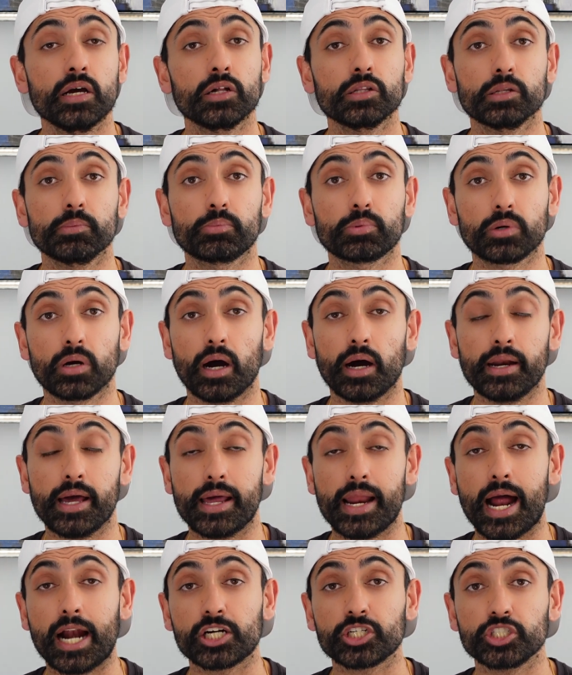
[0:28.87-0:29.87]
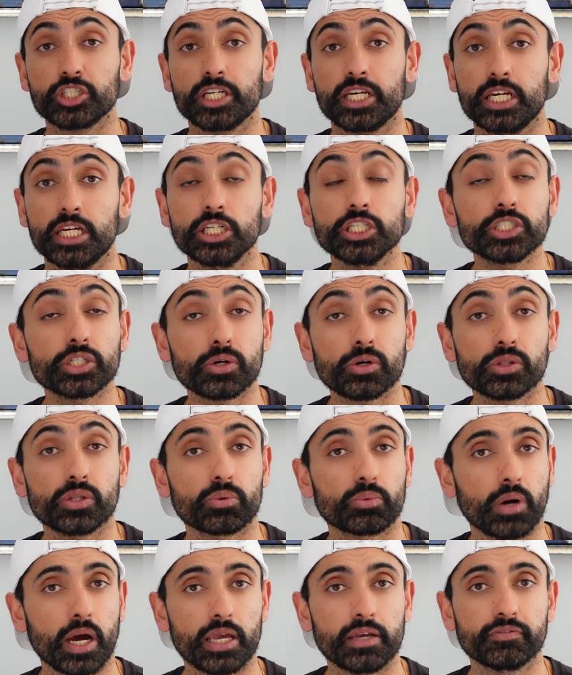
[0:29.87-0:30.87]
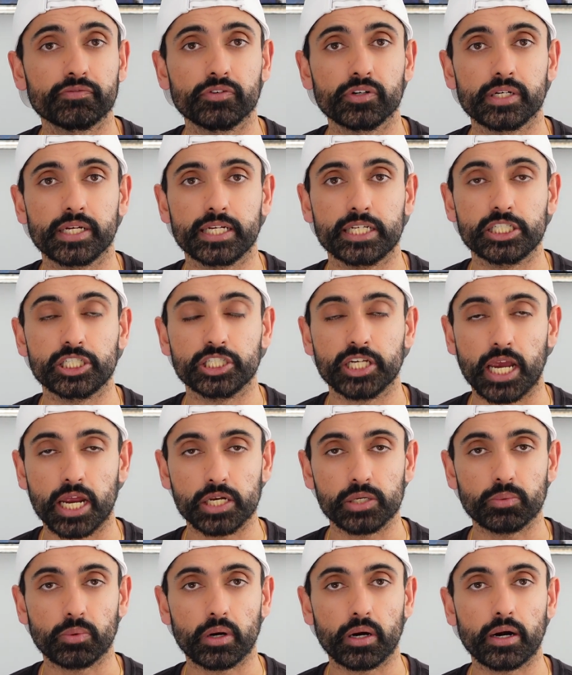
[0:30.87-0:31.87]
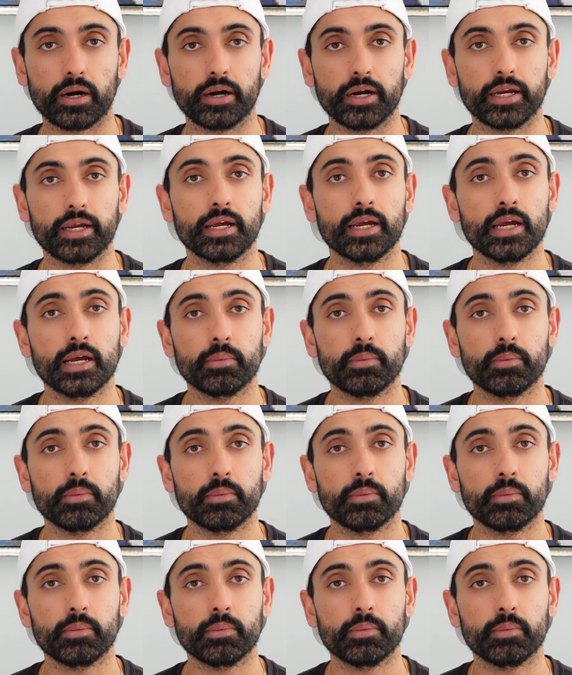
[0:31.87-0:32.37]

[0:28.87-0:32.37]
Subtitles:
LeBron had actually injured the right foot in January,